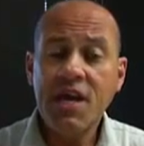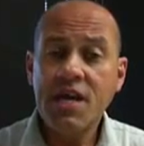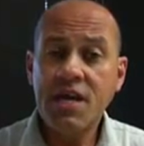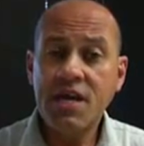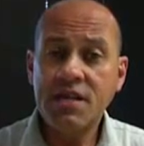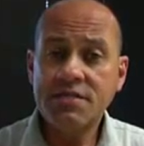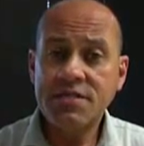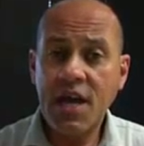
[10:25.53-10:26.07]

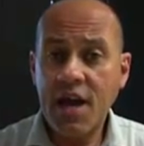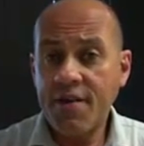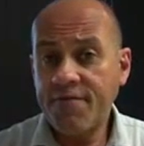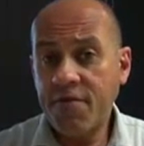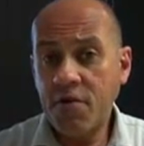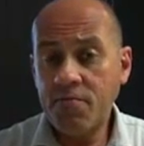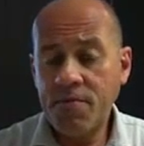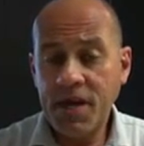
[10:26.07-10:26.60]
is
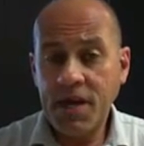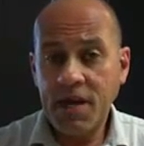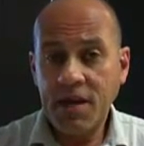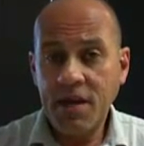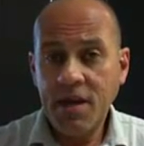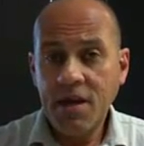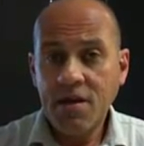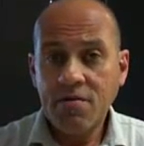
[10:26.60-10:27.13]
FOB,
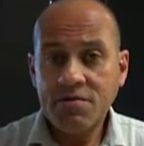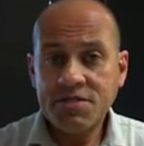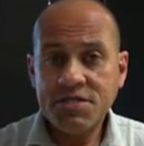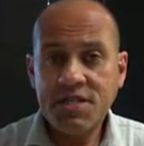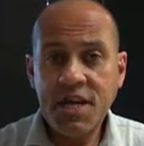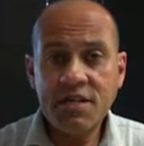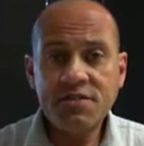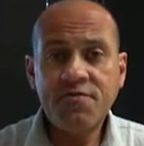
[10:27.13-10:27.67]
which
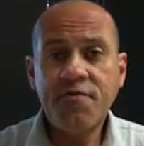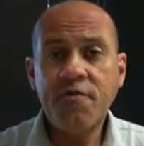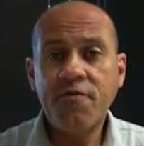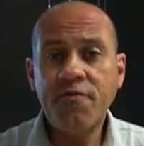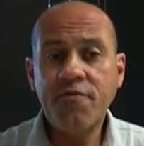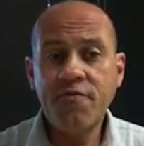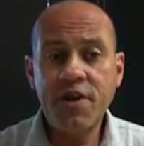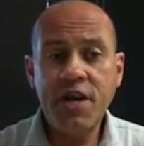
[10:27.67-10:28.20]
stands for
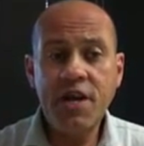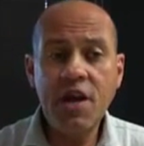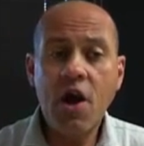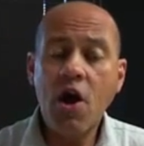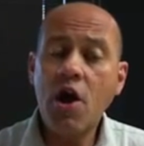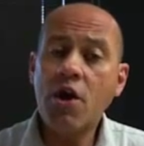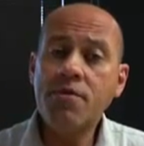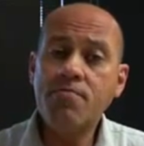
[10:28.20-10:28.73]
Free
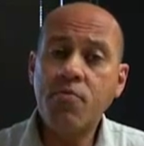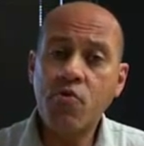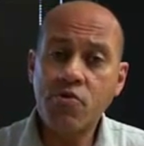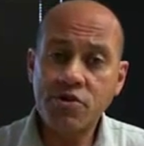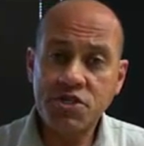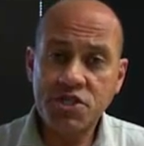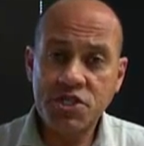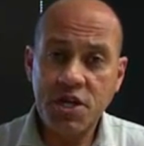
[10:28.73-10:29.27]

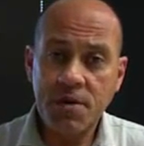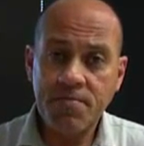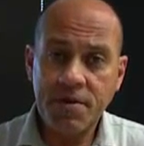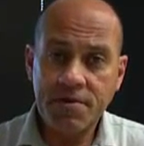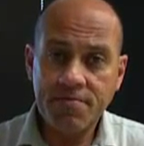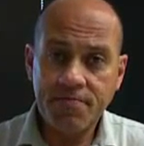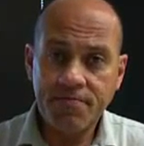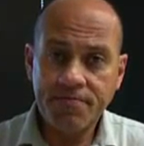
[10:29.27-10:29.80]
Onboard Ship.
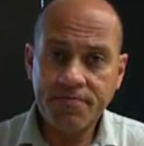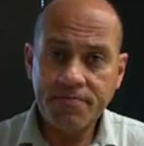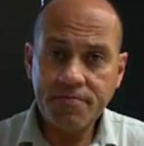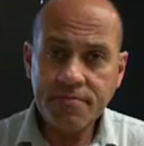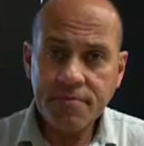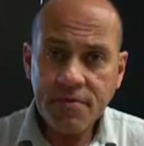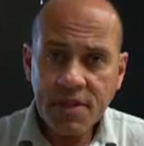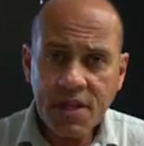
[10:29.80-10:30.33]

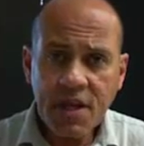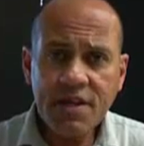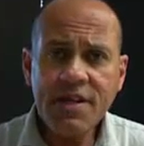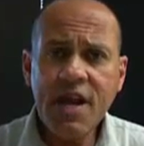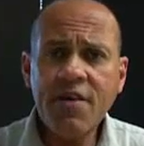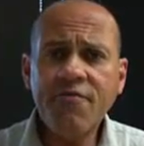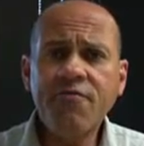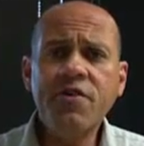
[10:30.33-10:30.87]

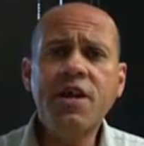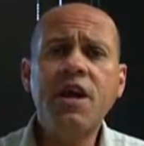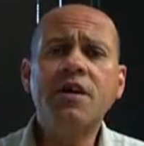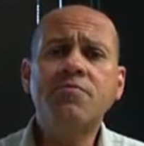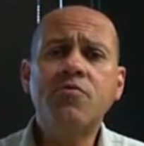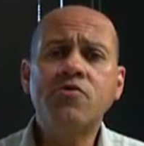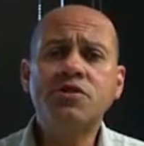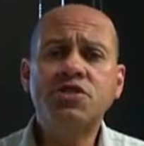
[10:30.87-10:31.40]
Now, Free
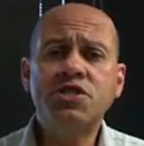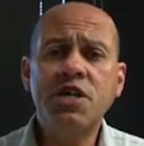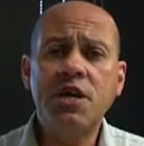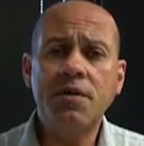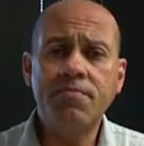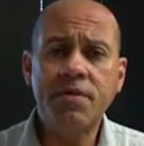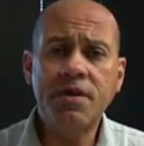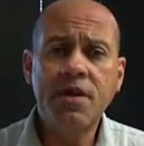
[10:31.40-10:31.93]
Onboard
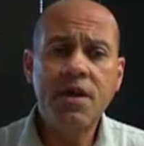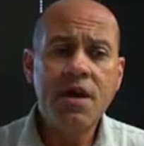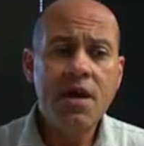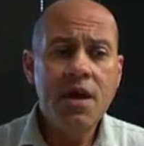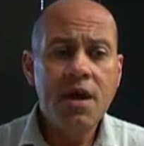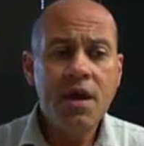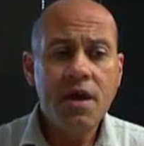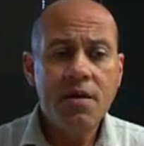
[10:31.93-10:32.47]
Ship
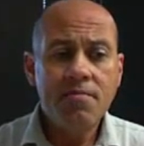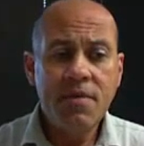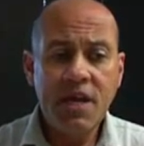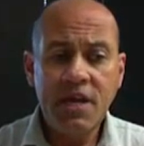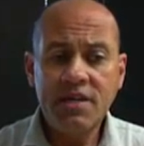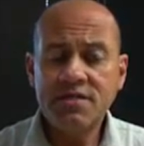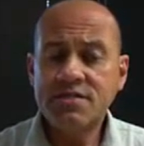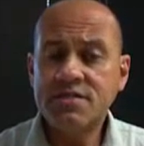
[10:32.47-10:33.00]

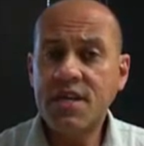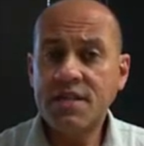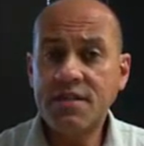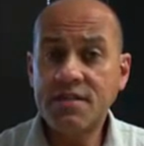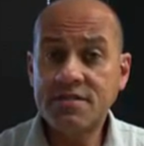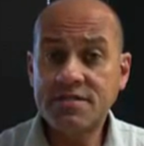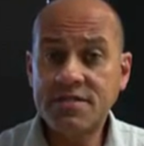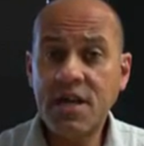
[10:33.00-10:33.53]
means that
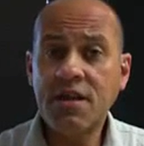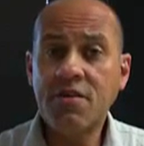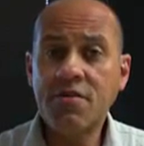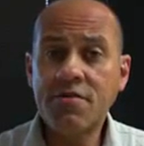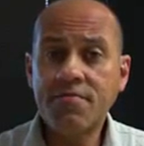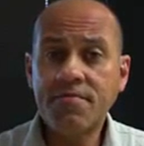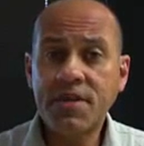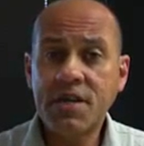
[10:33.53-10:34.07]
the
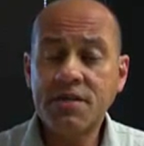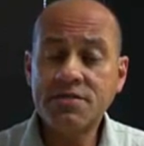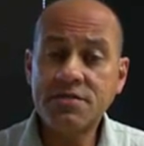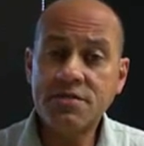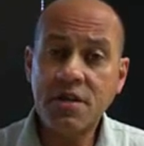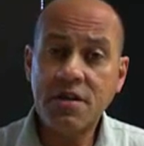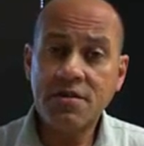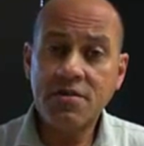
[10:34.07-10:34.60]
seller
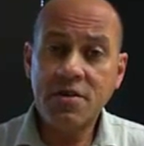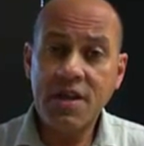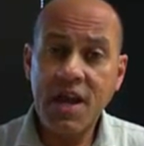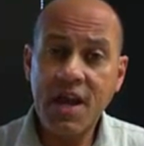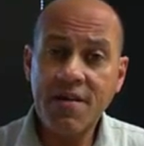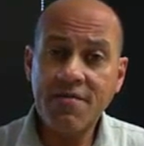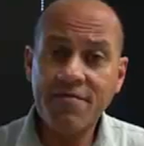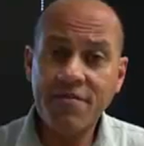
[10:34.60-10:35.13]
is going to
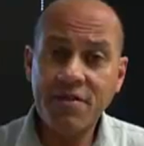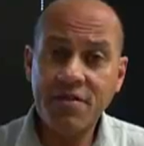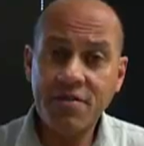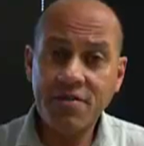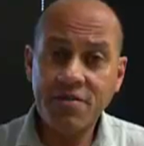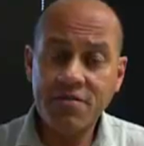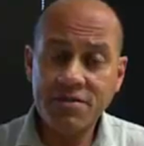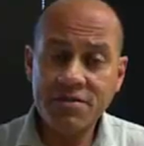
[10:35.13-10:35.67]
have
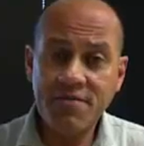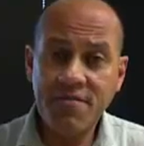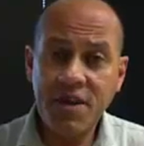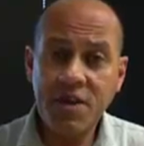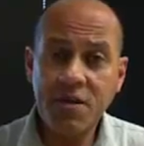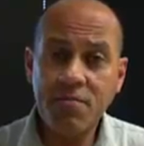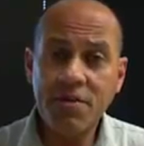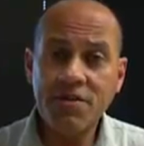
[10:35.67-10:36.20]
the goods
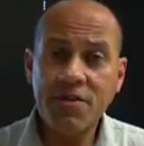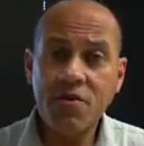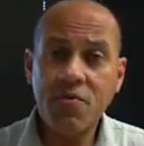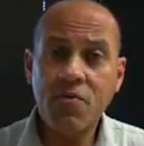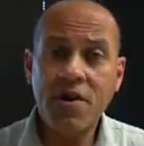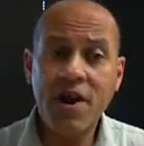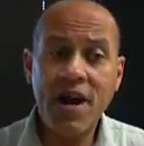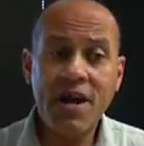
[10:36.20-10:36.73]
available at their
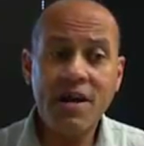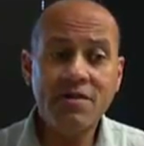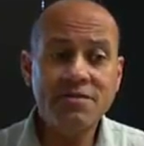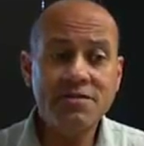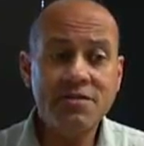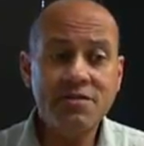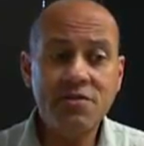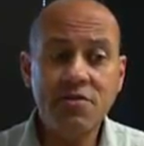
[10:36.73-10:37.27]

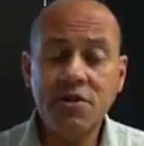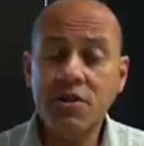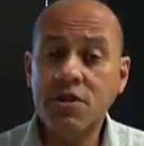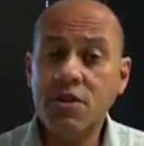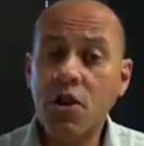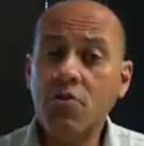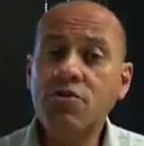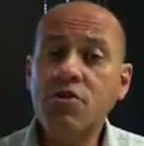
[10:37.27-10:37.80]
warehouse. They're going to
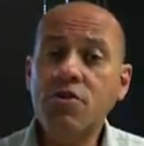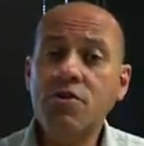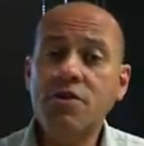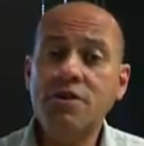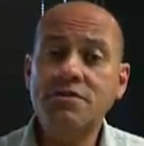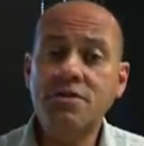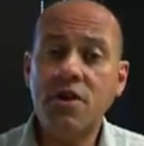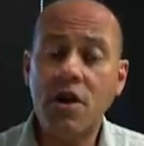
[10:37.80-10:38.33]
load the
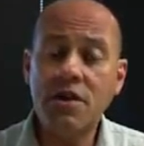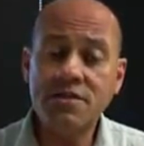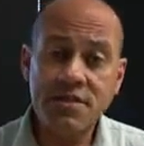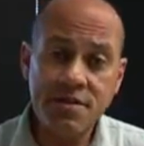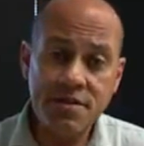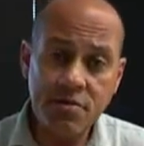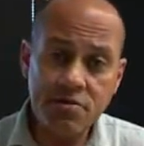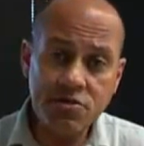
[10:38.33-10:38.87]
goods
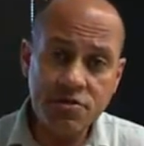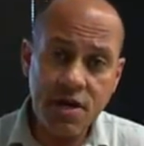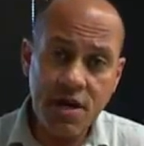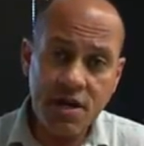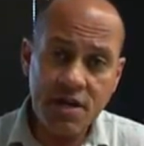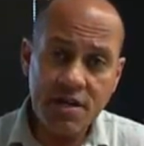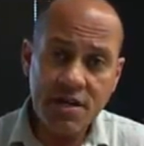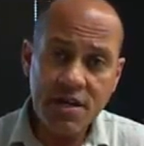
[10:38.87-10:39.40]
onto their
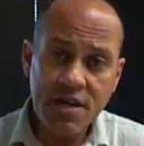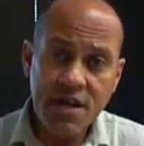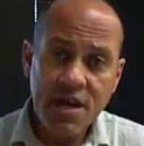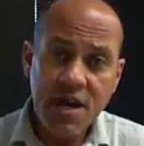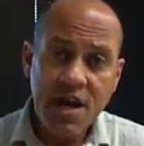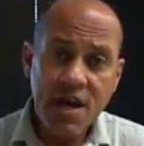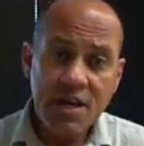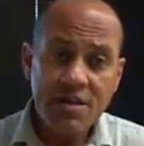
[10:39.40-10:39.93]
truck.
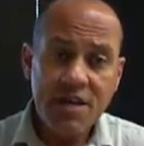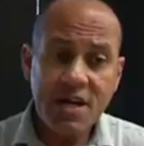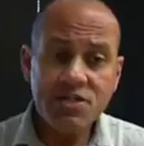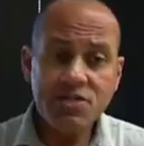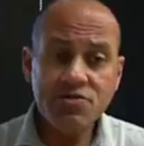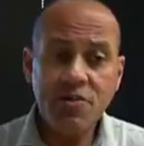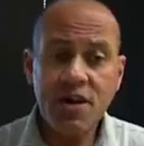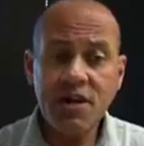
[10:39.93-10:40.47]
That
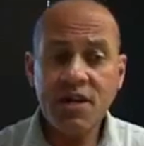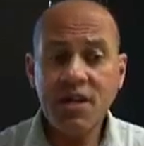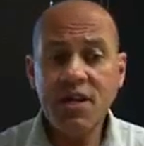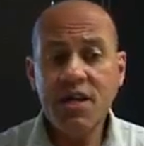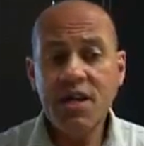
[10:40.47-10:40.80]
truck